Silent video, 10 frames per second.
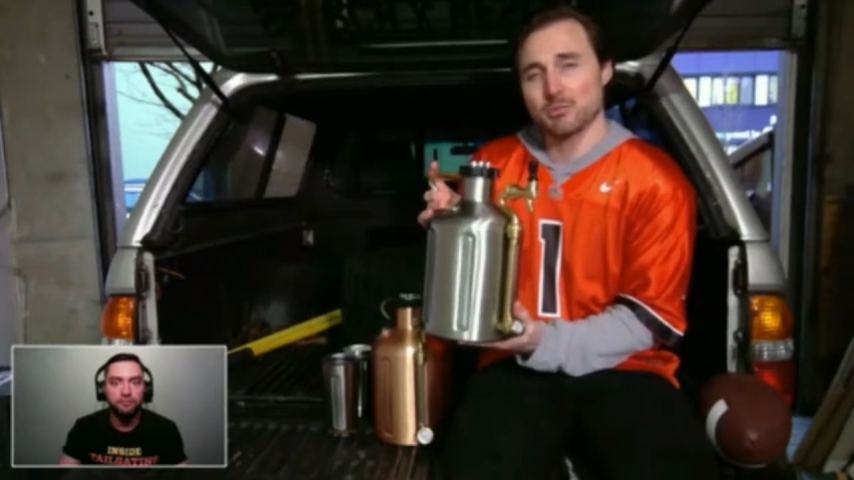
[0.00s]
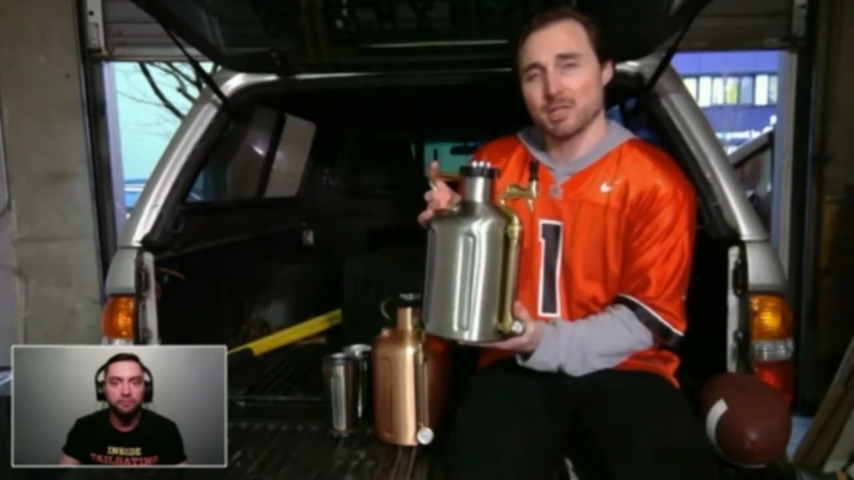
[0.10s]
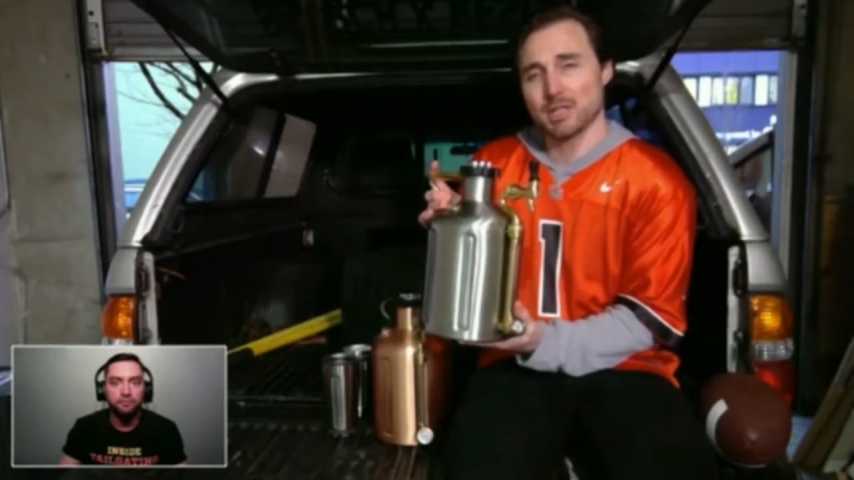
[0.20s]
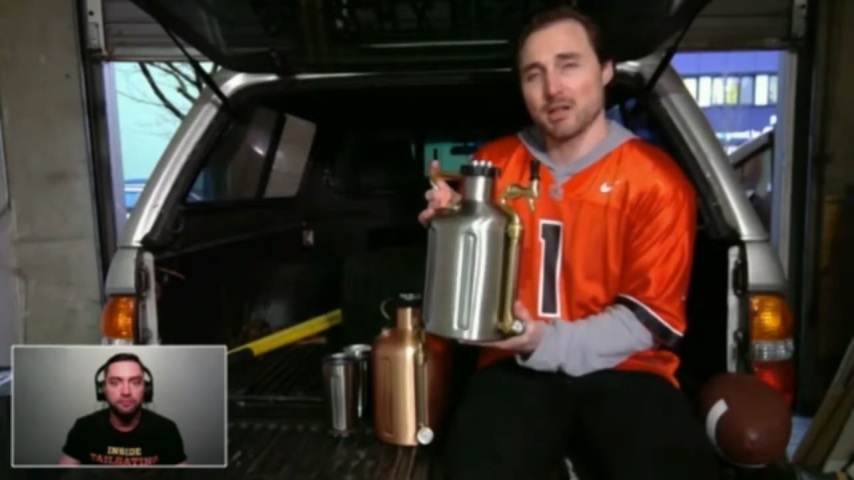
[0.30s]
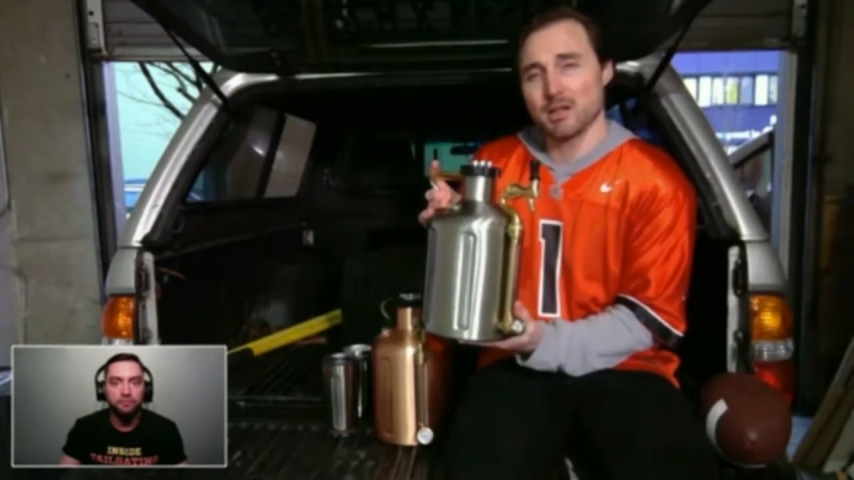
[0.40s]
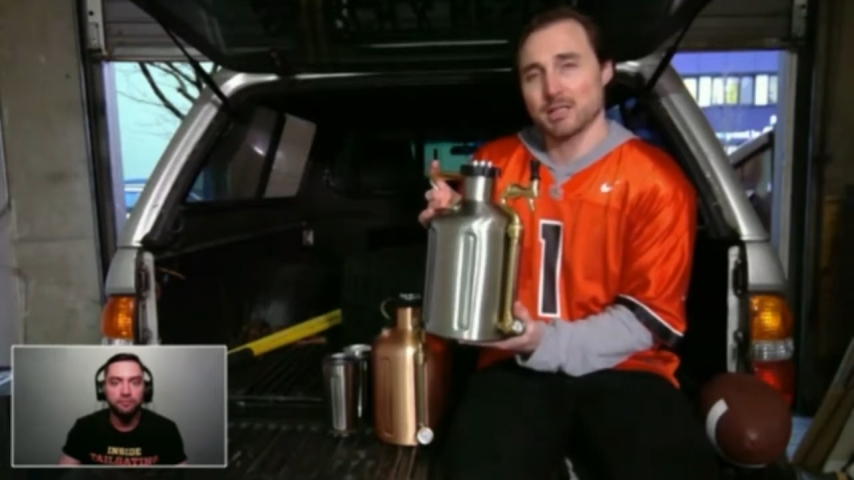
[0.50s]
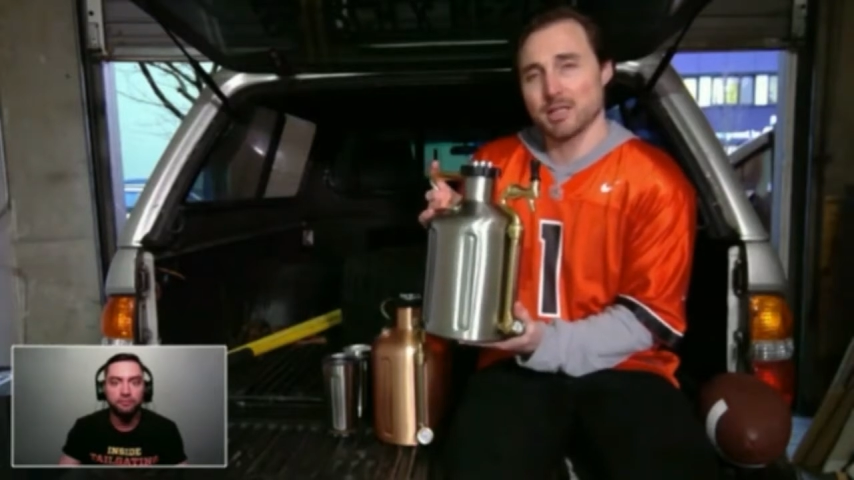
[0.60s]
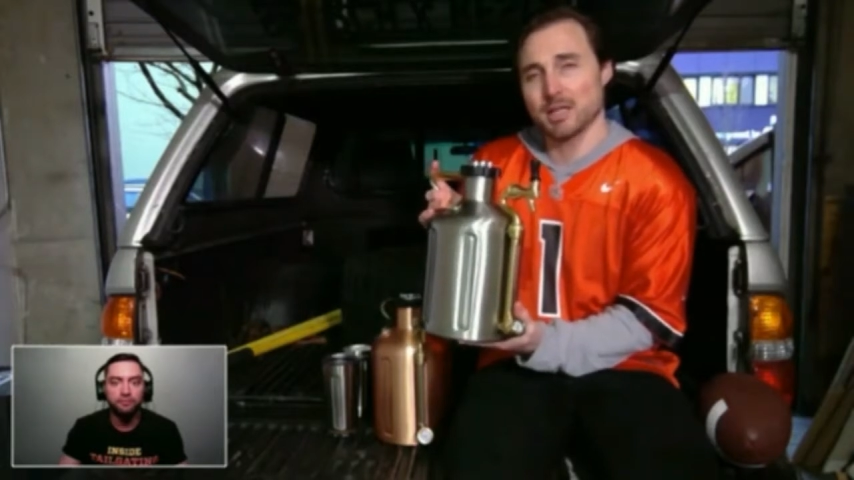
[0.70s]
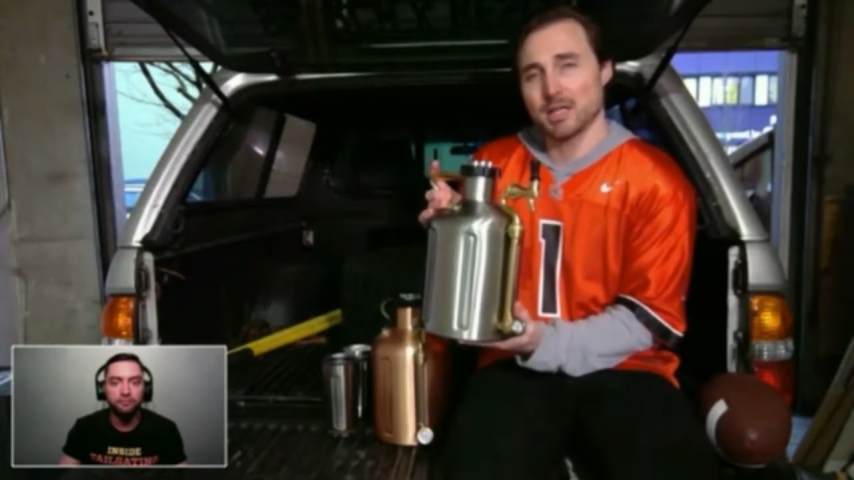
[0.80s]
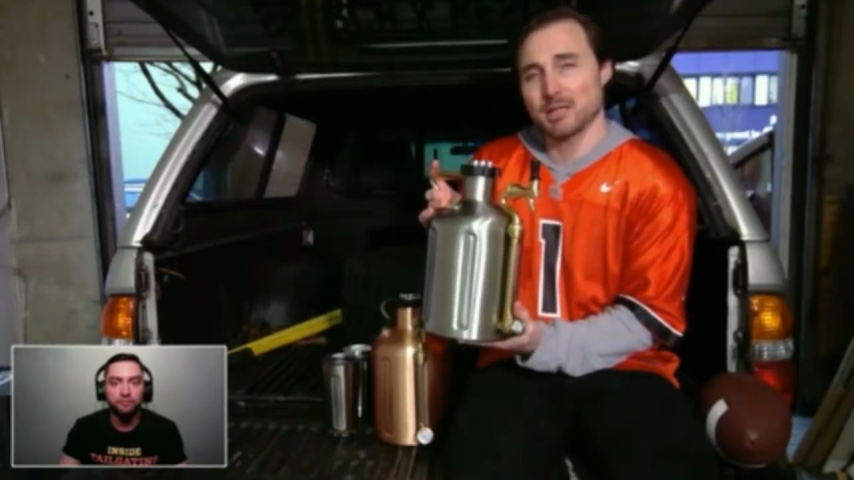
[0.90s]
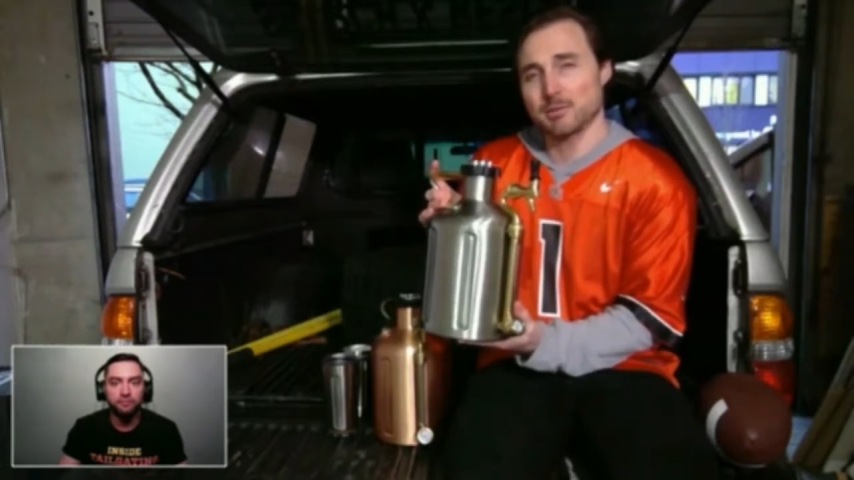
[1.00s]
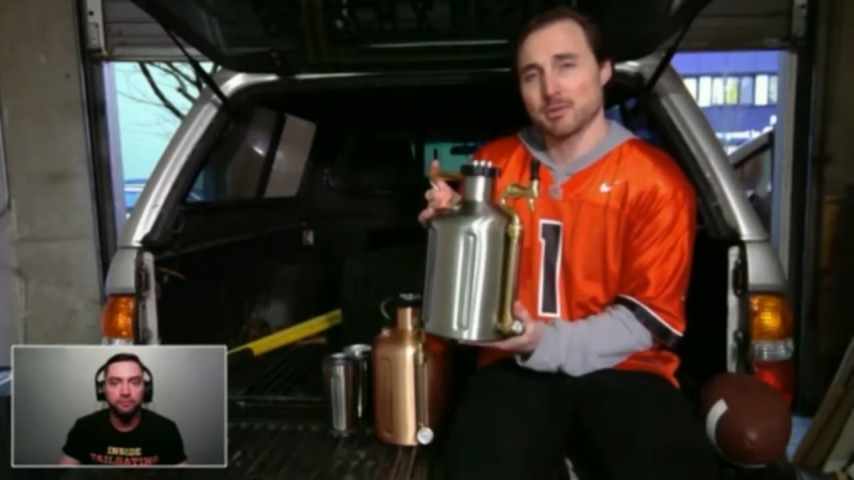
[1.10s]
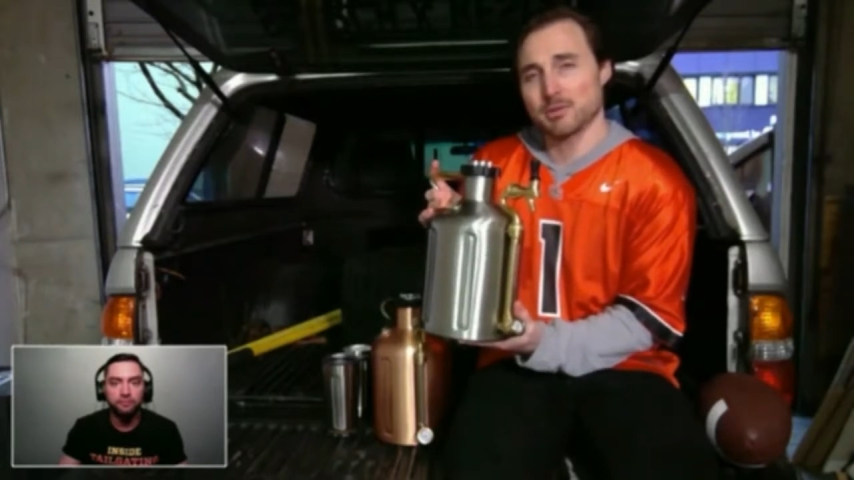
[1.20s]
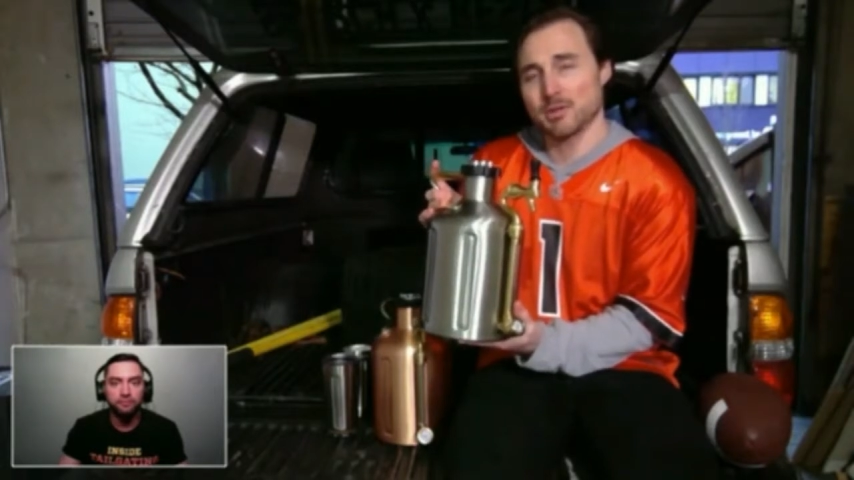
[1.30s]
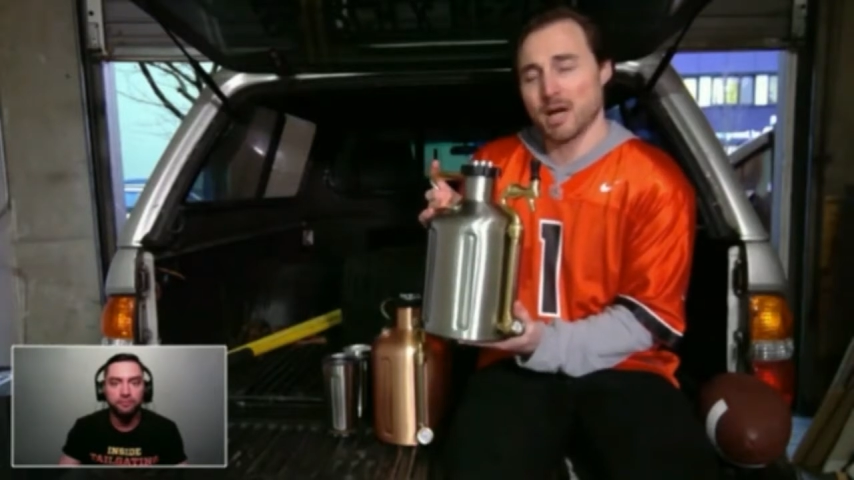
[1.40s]
1 gallon
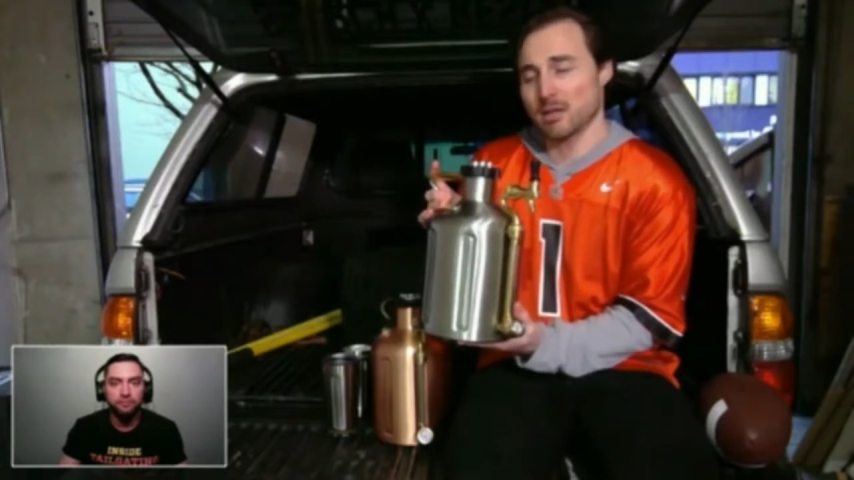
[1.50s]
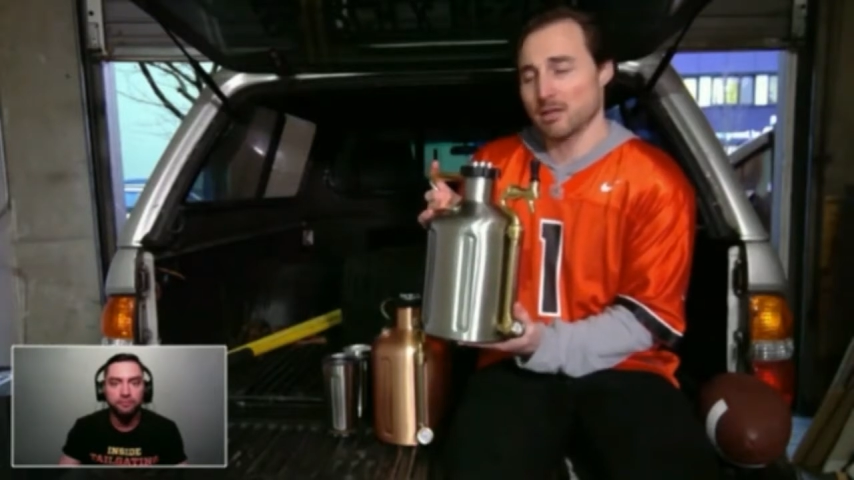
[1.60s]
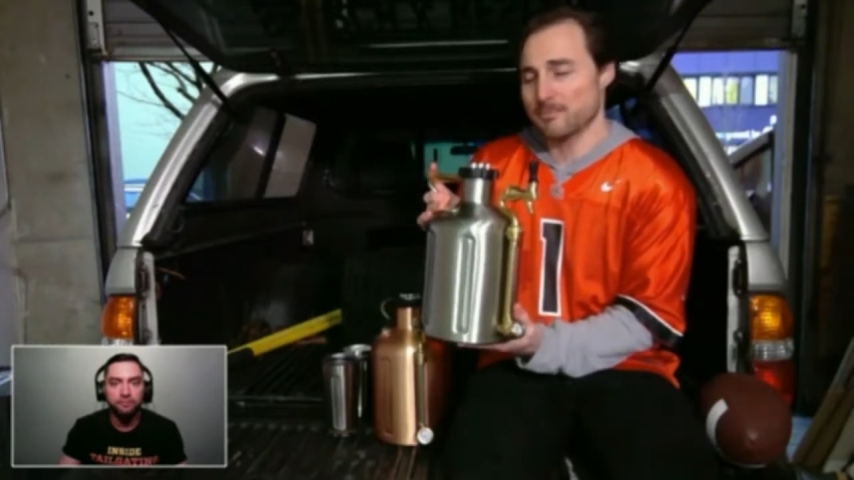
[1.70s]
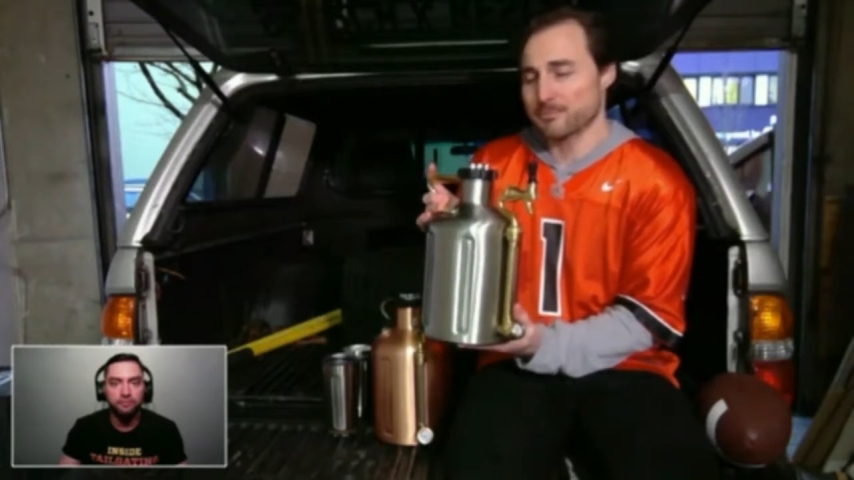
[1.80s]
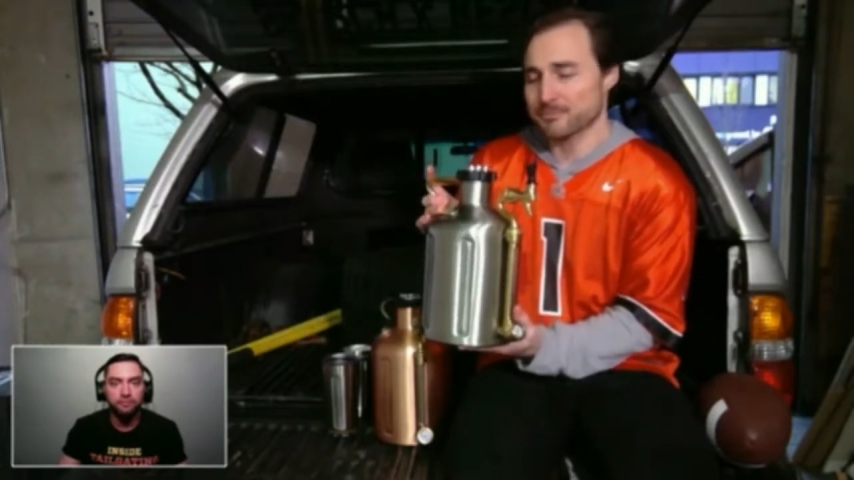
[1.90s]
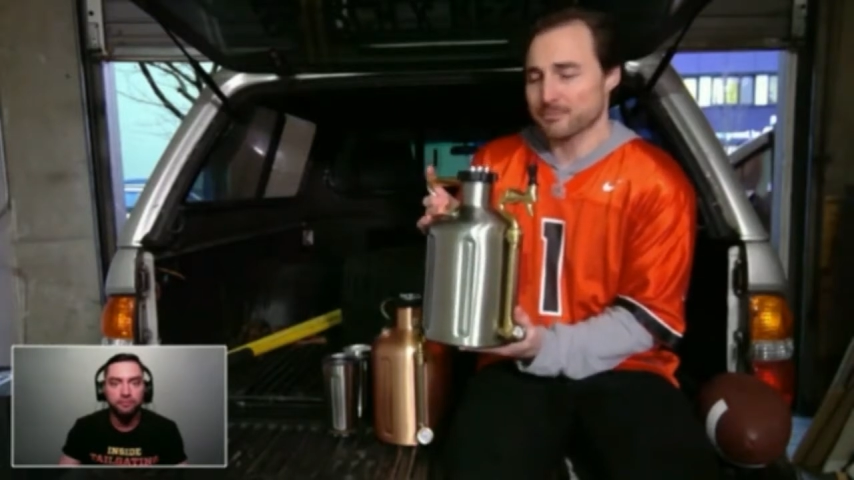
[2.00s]
growler.